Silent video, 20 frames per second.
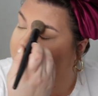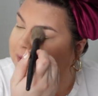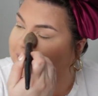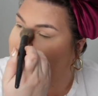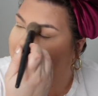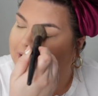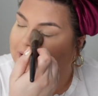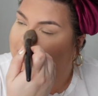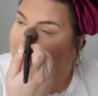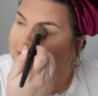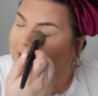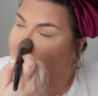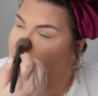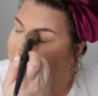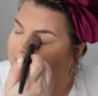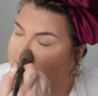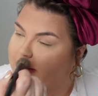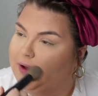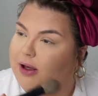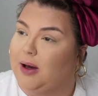But
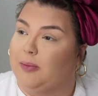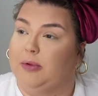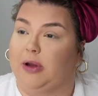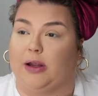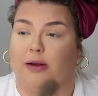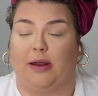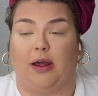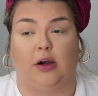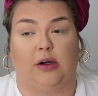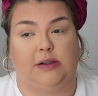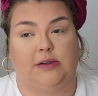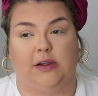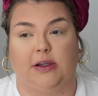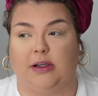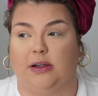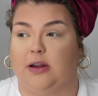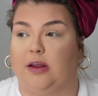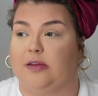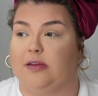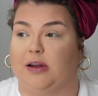I'm not
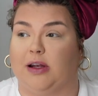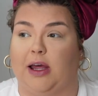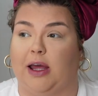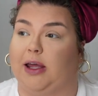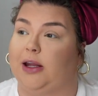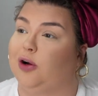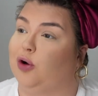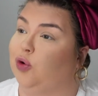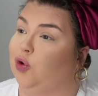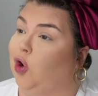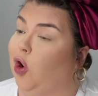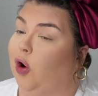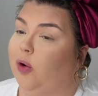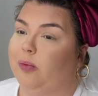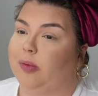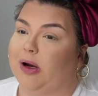guaranteeing this and I don't know,